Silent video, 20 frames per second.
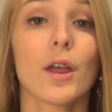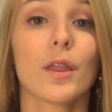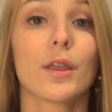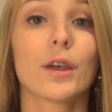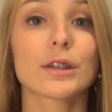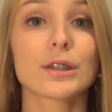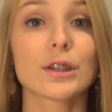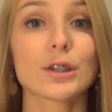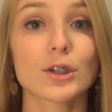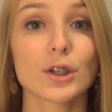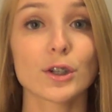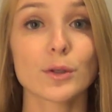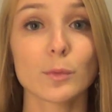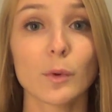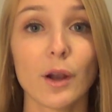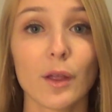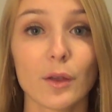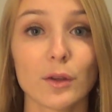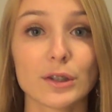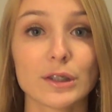this is just
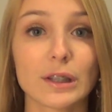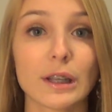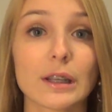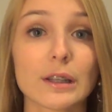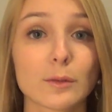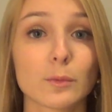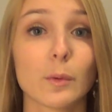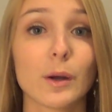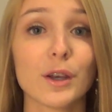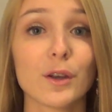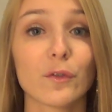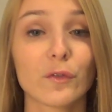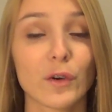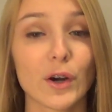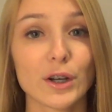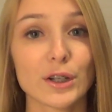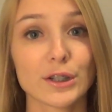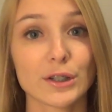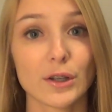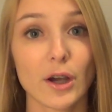one of those things when you
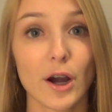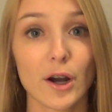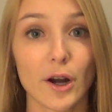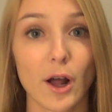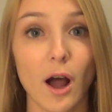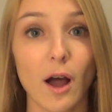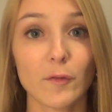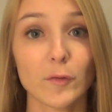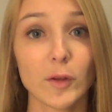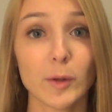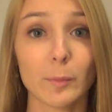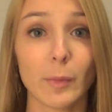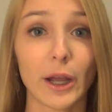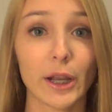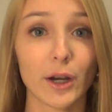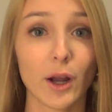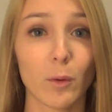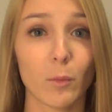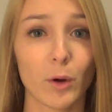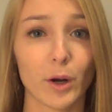first start off you
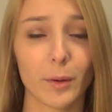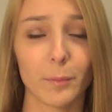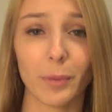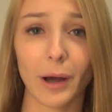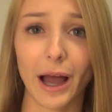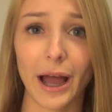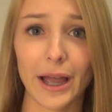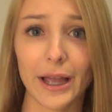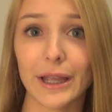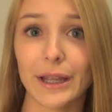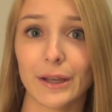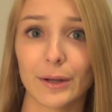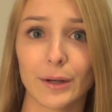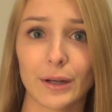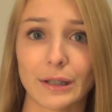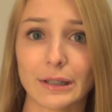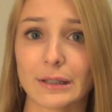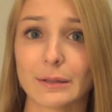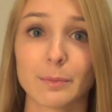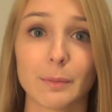might not want to buy an
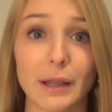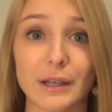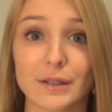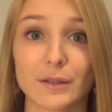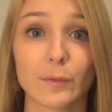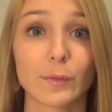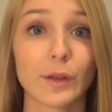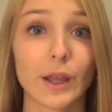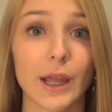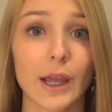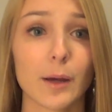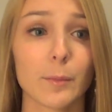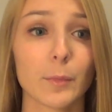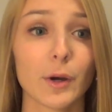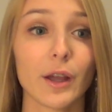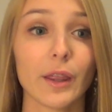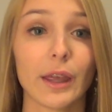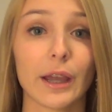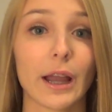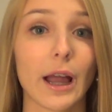expensive
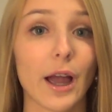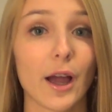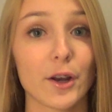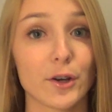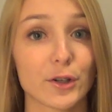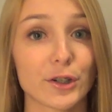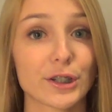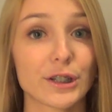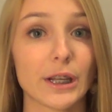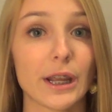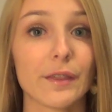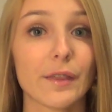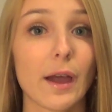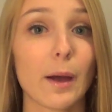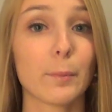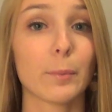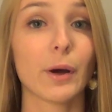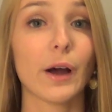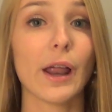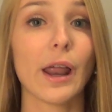camera, like I understand
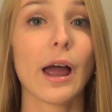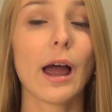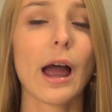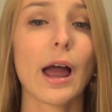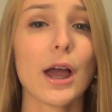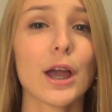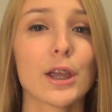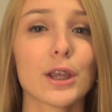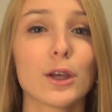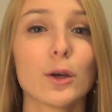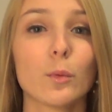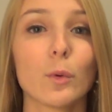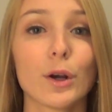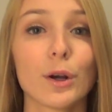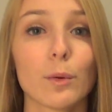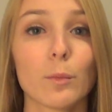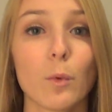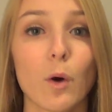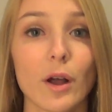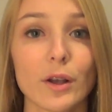that, but you
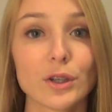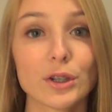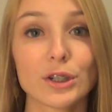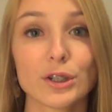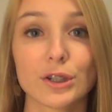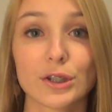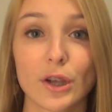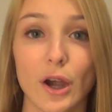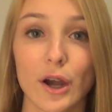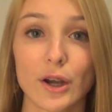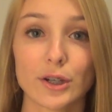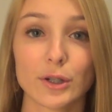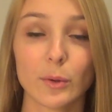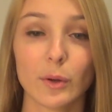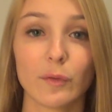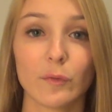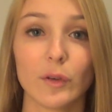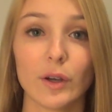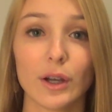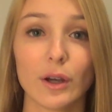wouldn't want to start
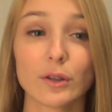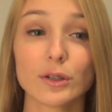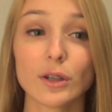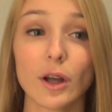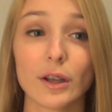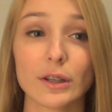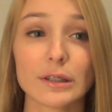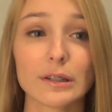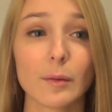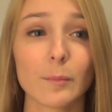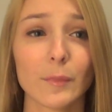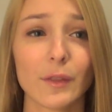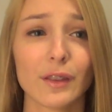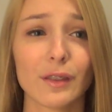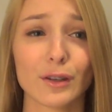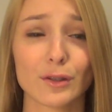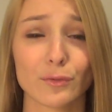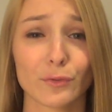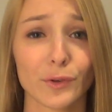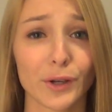doing videos on something
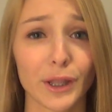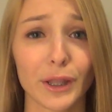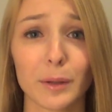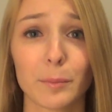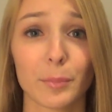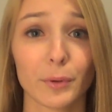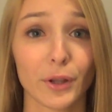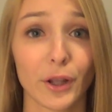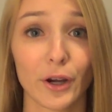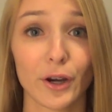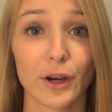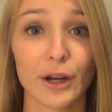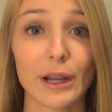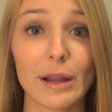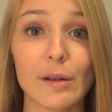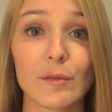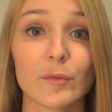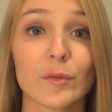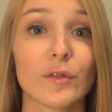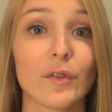that's really
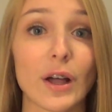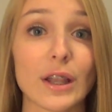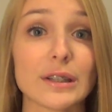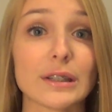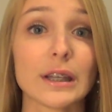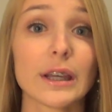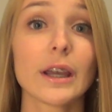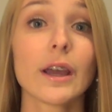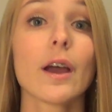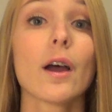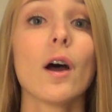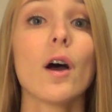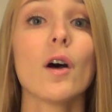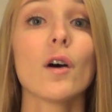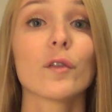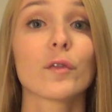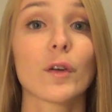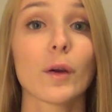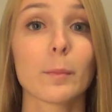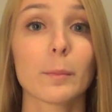blurry and fuzzy.
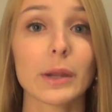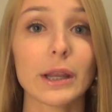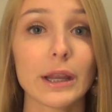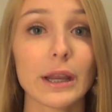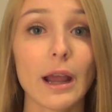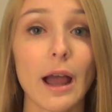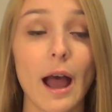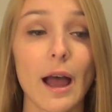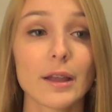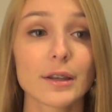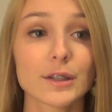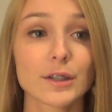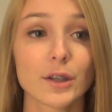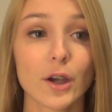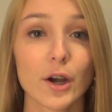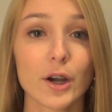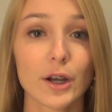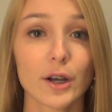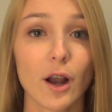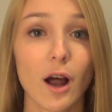For me, I
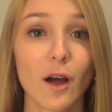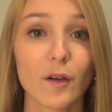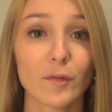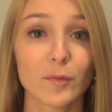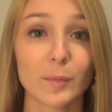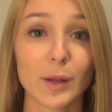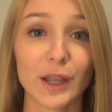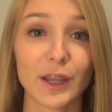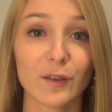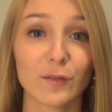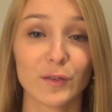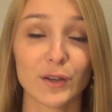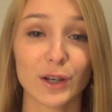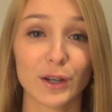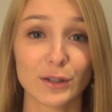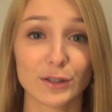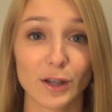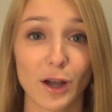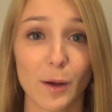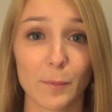started off making
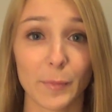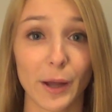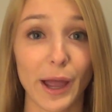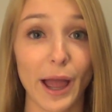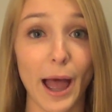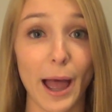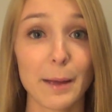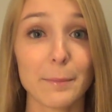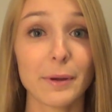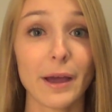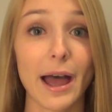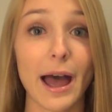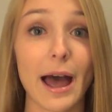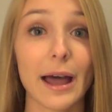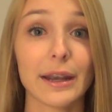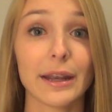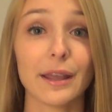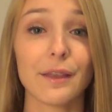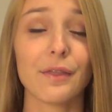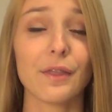videos on my
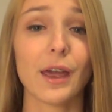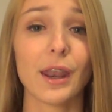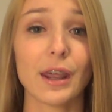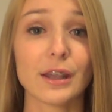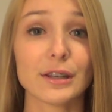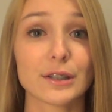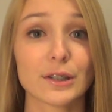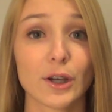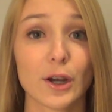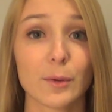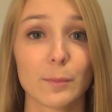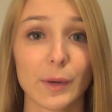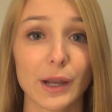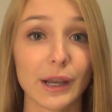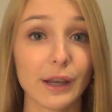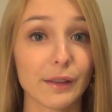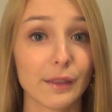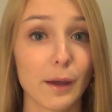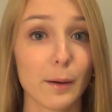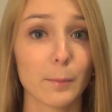iPad, and then I started
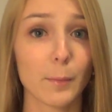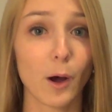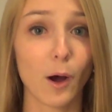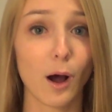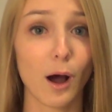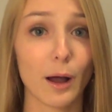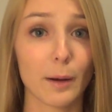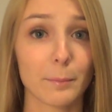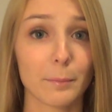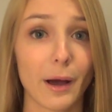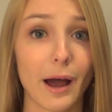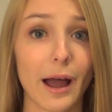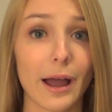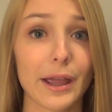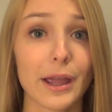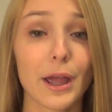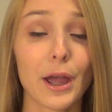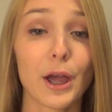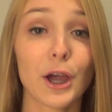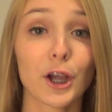making them on
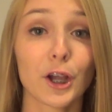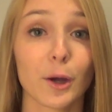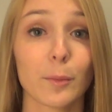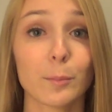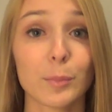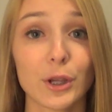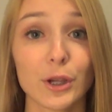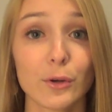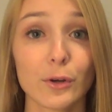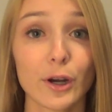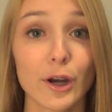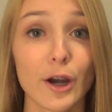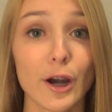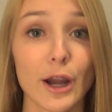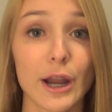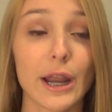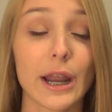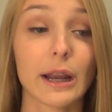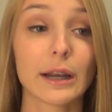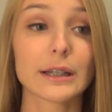my
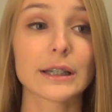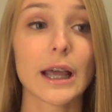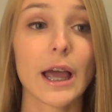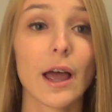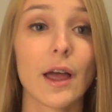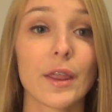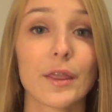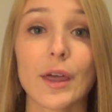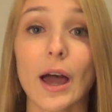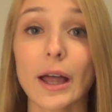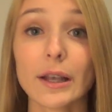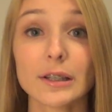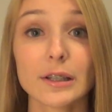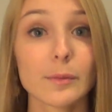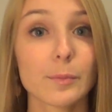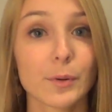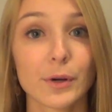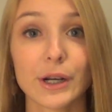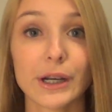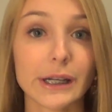computer, and that's
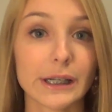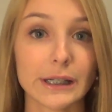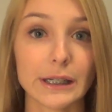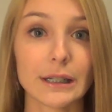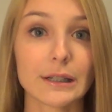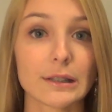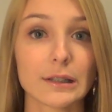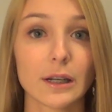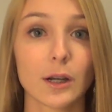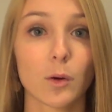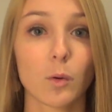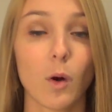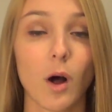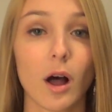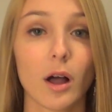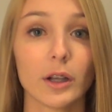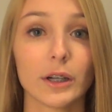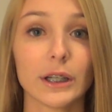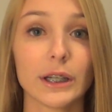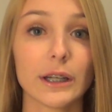a pretty decent
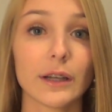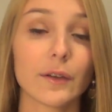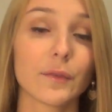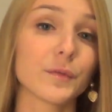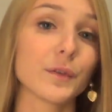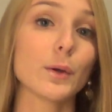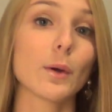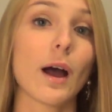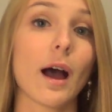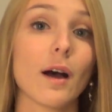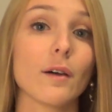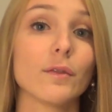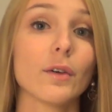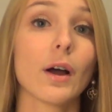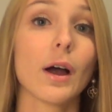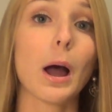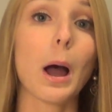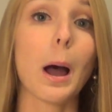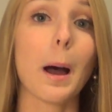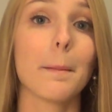quality if you
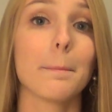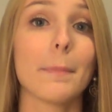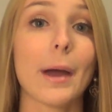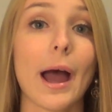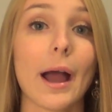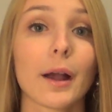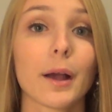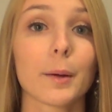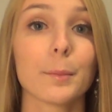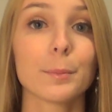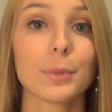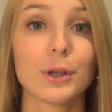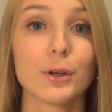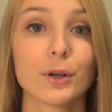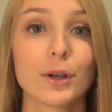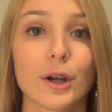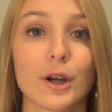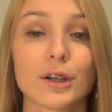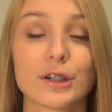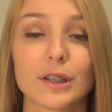have a Mac
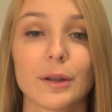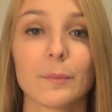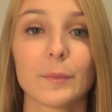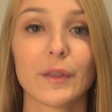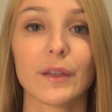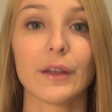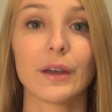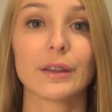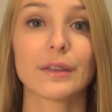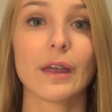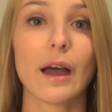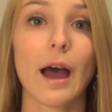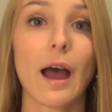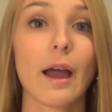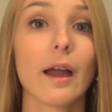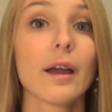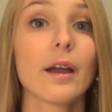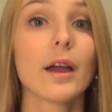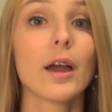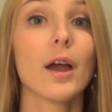computer or something like
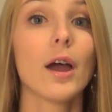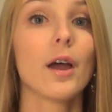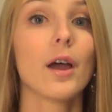that,